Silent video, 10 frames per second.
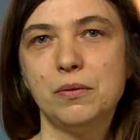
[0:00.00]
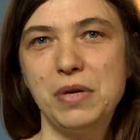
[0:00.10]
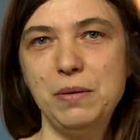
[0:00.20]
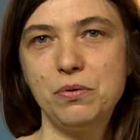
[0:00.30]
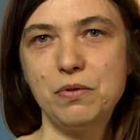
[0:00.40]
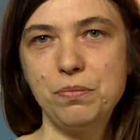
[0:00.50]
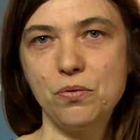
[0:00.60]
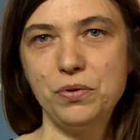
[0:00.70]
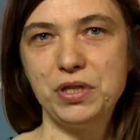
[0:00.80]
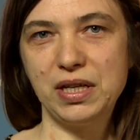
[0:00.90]
People
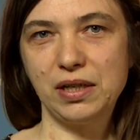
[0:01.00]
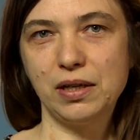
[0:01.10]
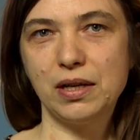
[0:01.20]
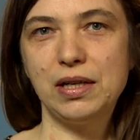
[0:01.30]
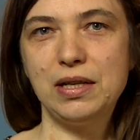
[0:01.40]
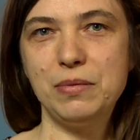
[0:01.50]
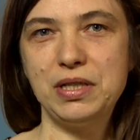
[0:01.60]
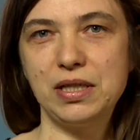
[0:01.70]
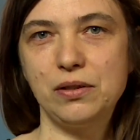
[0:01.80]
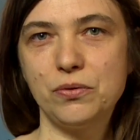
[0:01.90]
reporting a
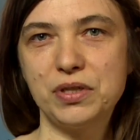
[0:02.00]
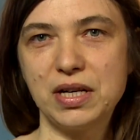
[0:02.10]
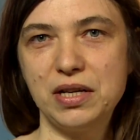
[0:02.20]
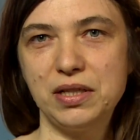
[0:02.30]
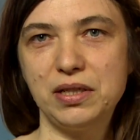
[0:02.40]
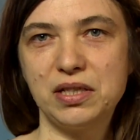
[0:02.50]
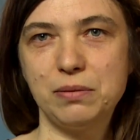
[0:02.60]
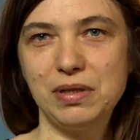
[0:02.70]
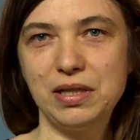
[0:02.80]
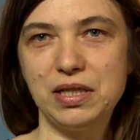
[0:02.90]
limiting long-standing
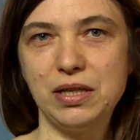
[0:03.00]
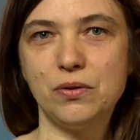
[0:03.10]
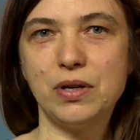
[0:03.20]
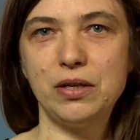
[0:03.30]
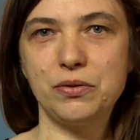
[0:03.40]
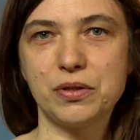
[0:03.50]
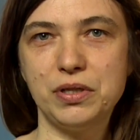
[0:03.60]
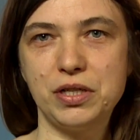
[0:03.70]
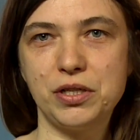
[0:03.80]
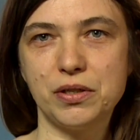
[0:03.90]
disability or health
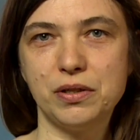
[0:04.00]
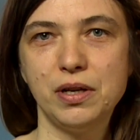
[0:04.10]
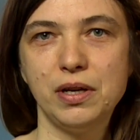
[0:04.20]
condition